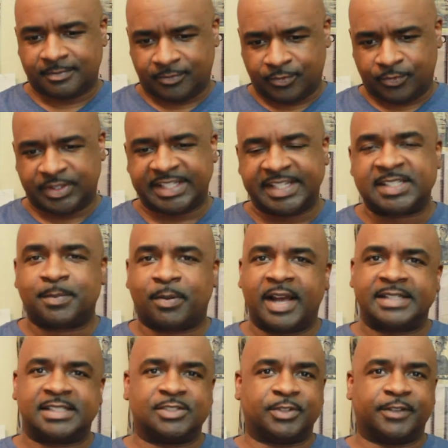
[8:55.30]
what these
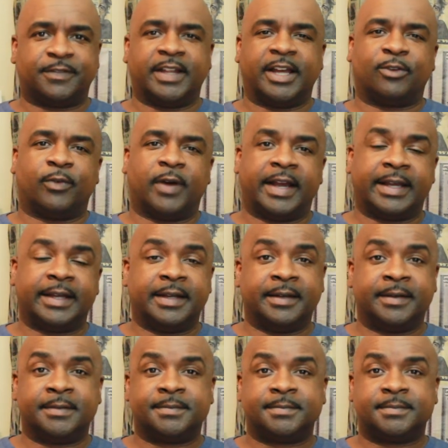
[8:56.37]
prices reflect right
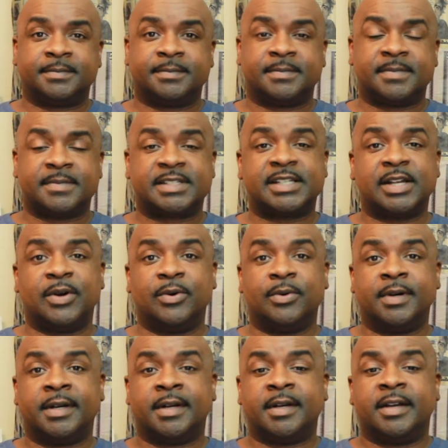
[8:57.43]
here. So
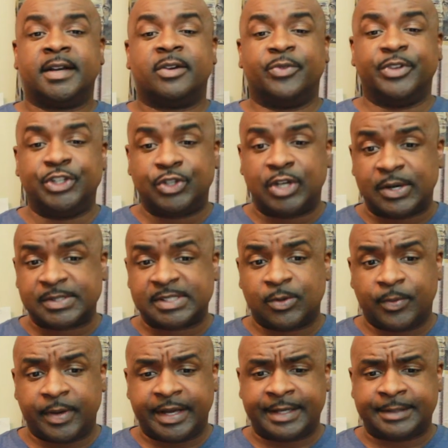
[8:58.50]
when you go
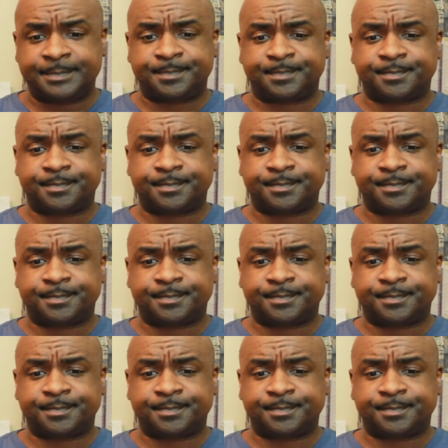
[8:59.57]
somewhere